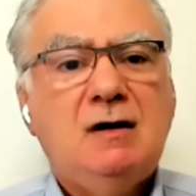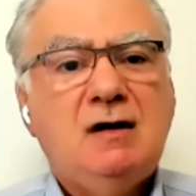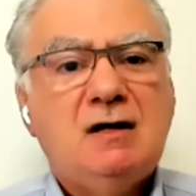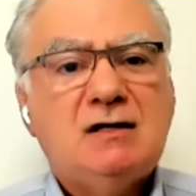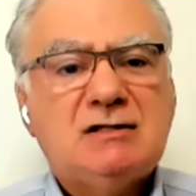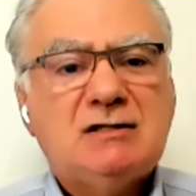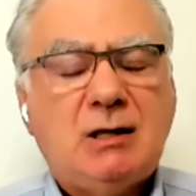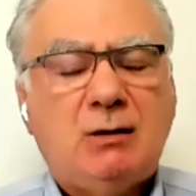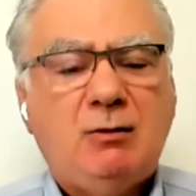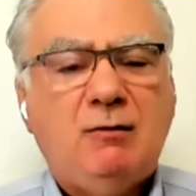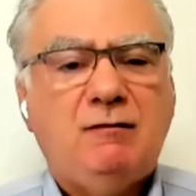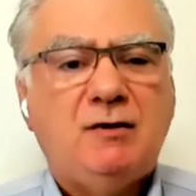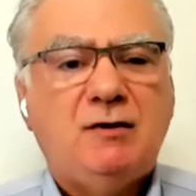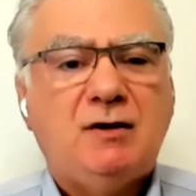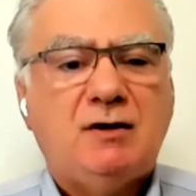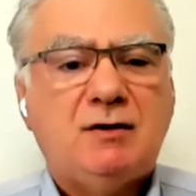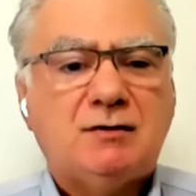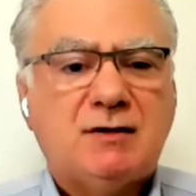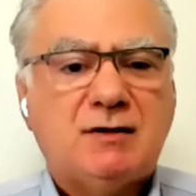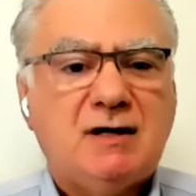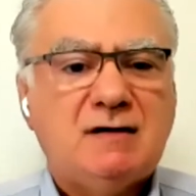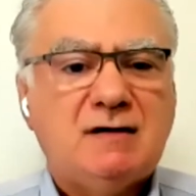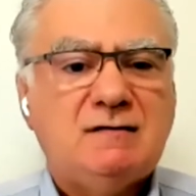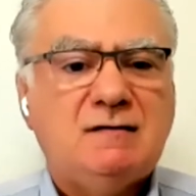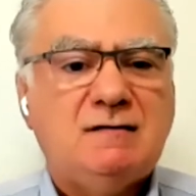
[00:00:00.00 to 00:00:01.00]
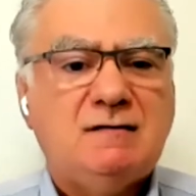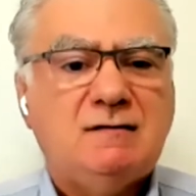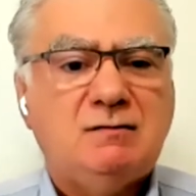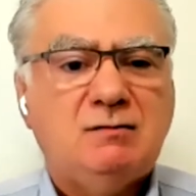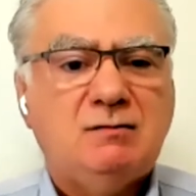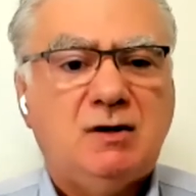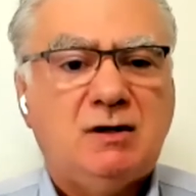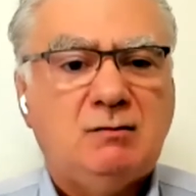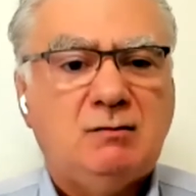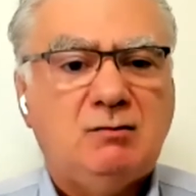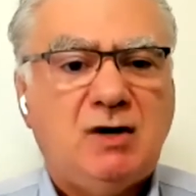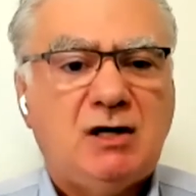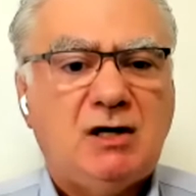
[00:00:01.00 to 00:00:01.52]
Some of the crisis
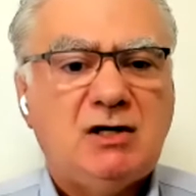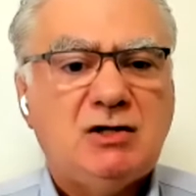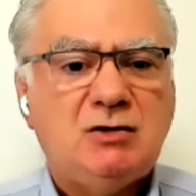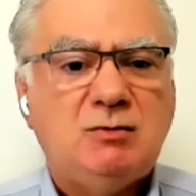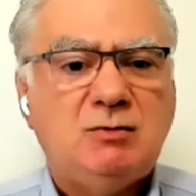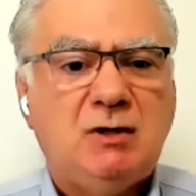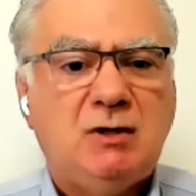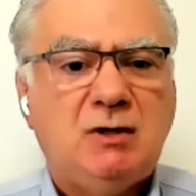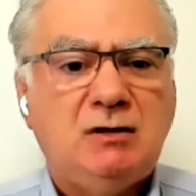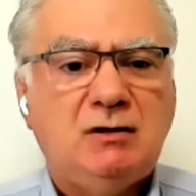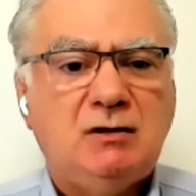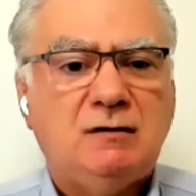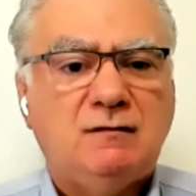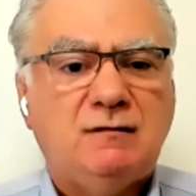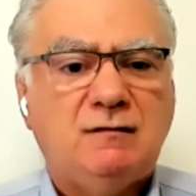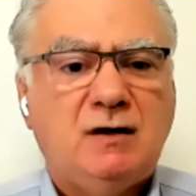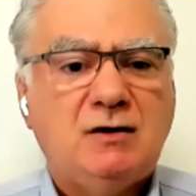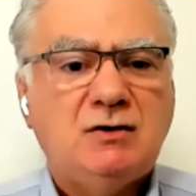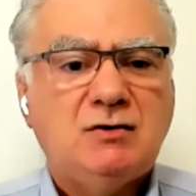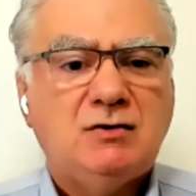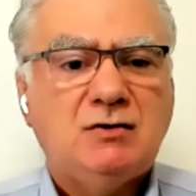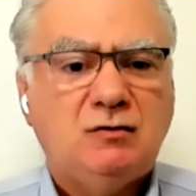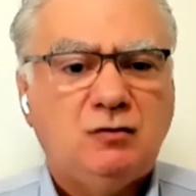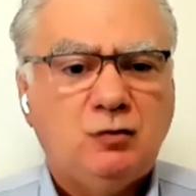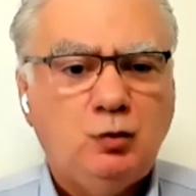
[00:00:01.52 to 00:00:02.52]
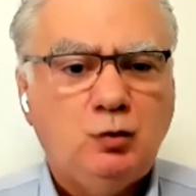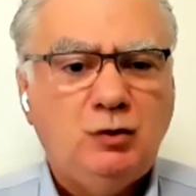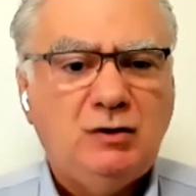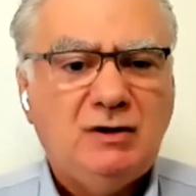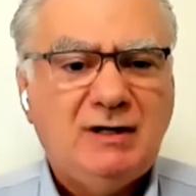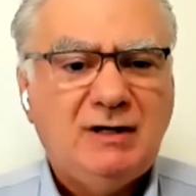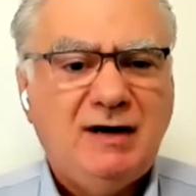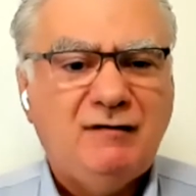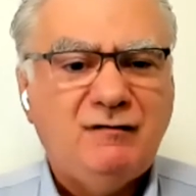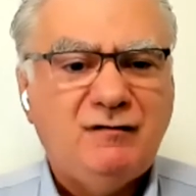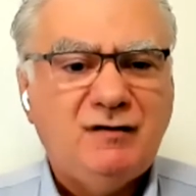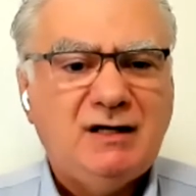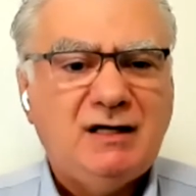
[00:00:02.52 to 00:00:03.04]
management interventions would
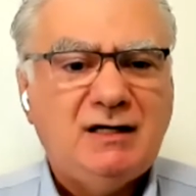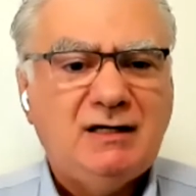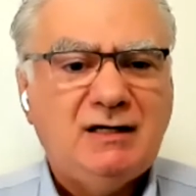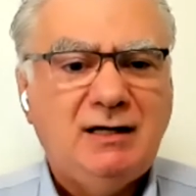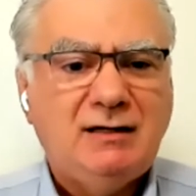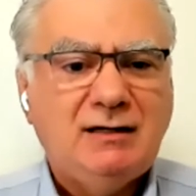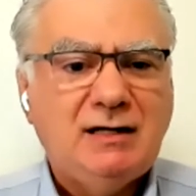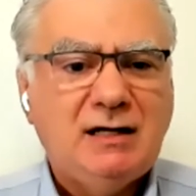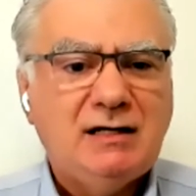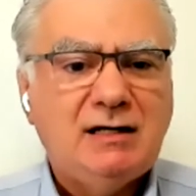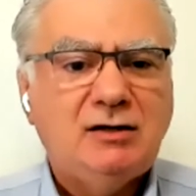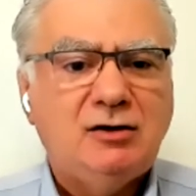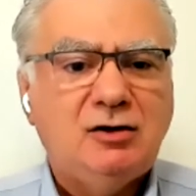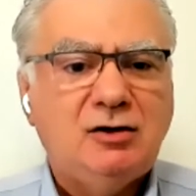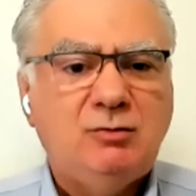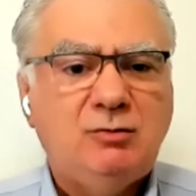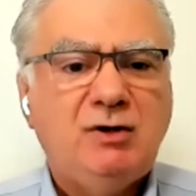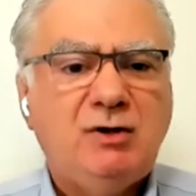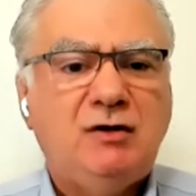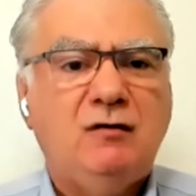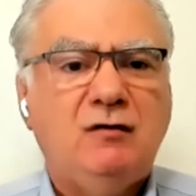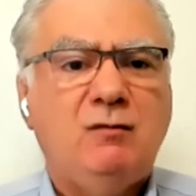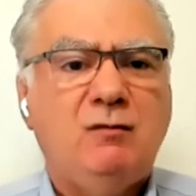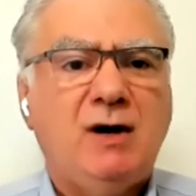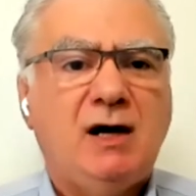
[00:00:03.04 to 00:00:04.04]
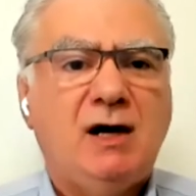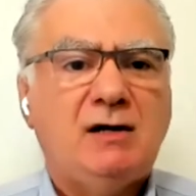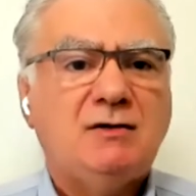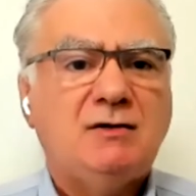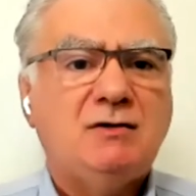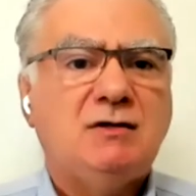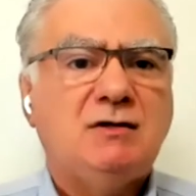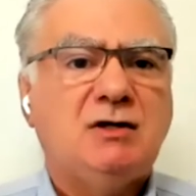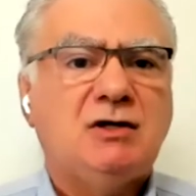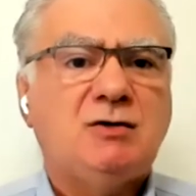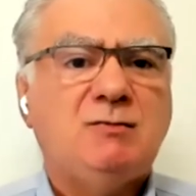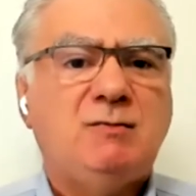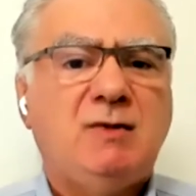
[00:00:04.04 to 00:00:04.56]
have needed a little bit of balance
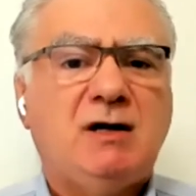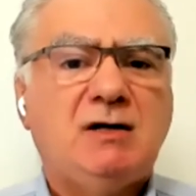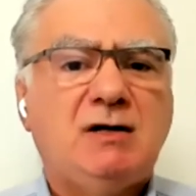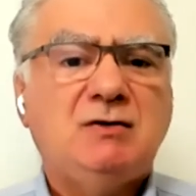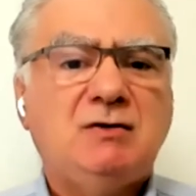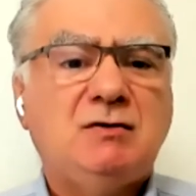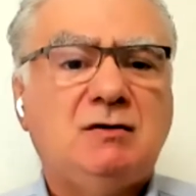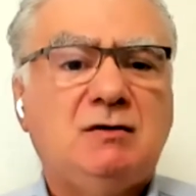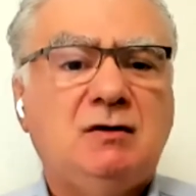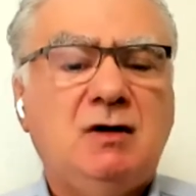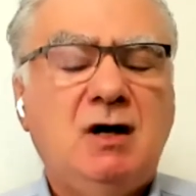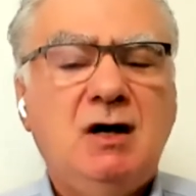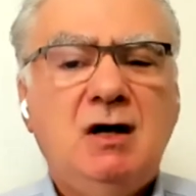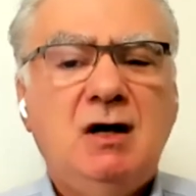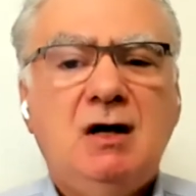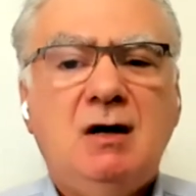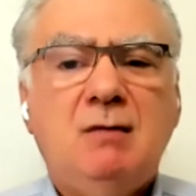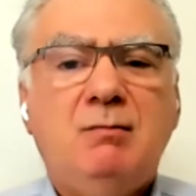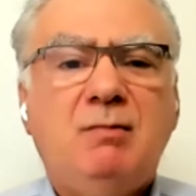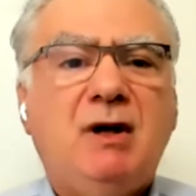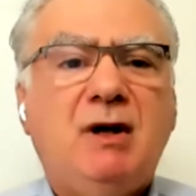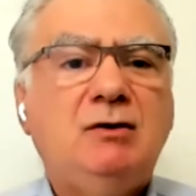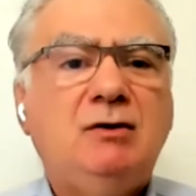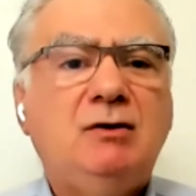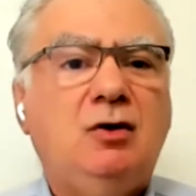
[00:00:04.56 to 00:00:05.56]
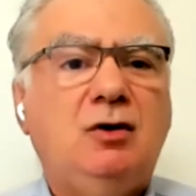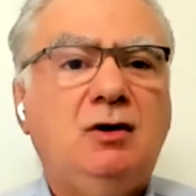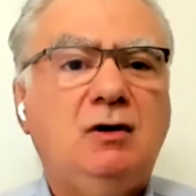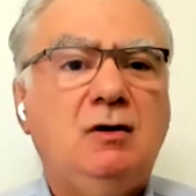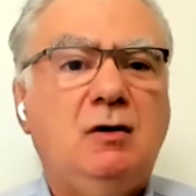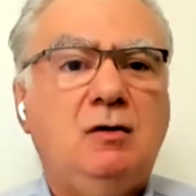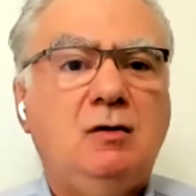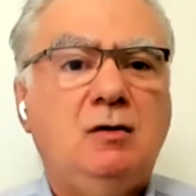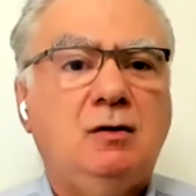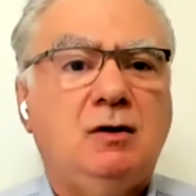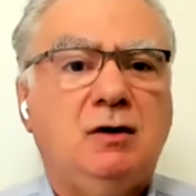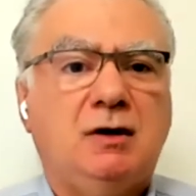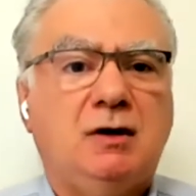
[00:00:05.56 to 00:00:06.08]
sheet expansion, but not a
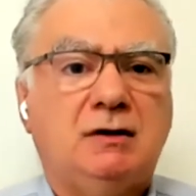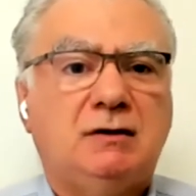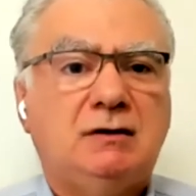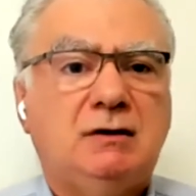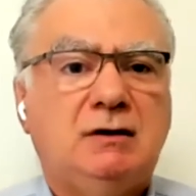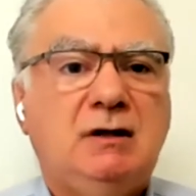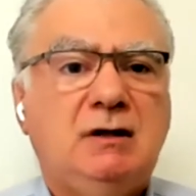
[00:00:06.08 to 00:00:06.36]
whole lot.